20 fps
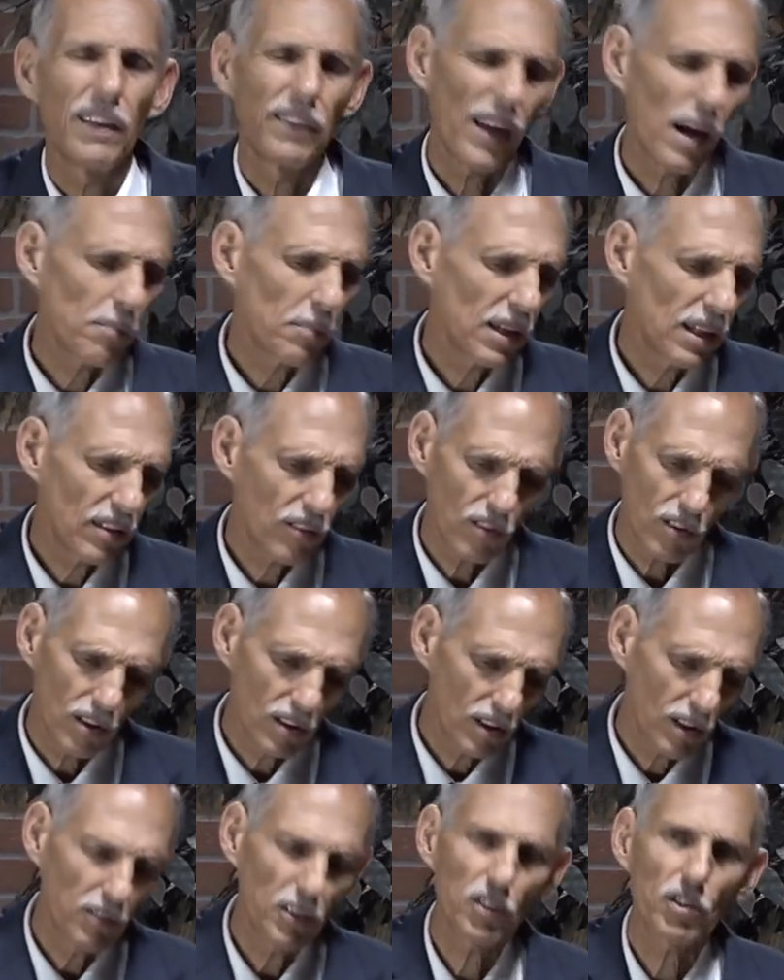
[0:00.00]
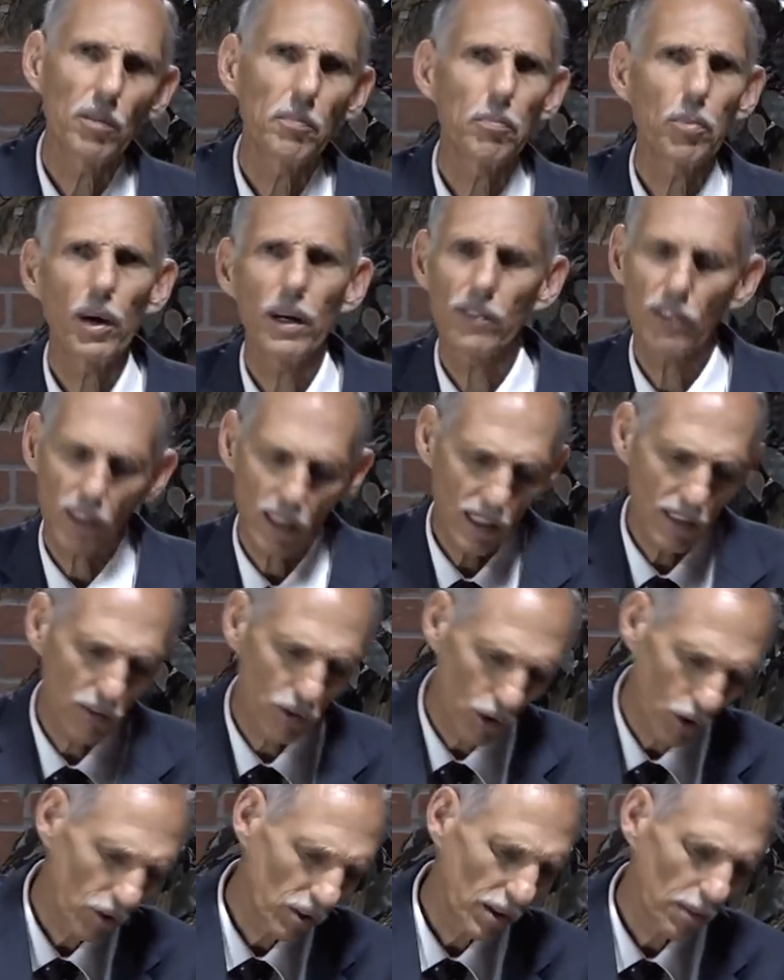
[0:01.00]
That means division
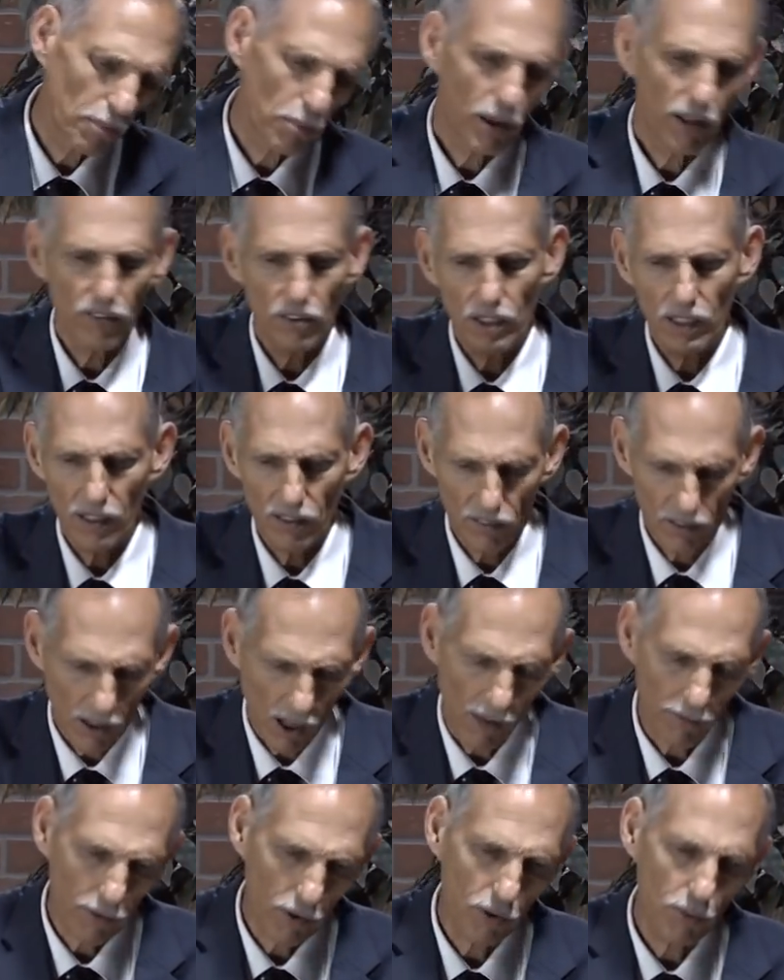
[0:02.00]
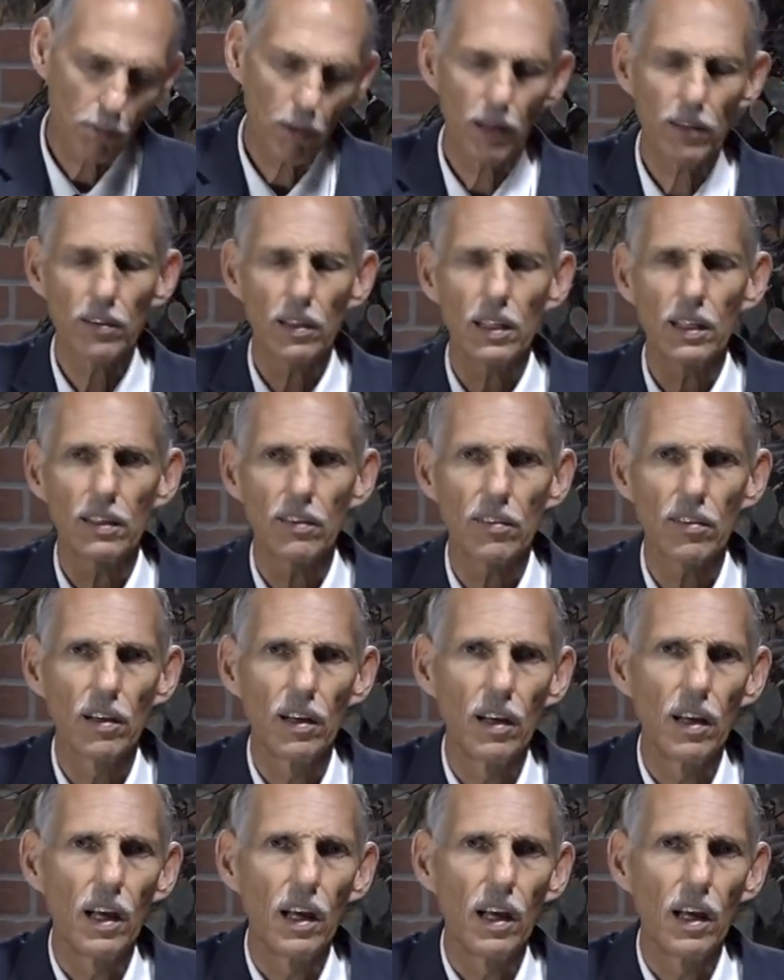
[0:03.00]
presidents, union presidents, conference presidents,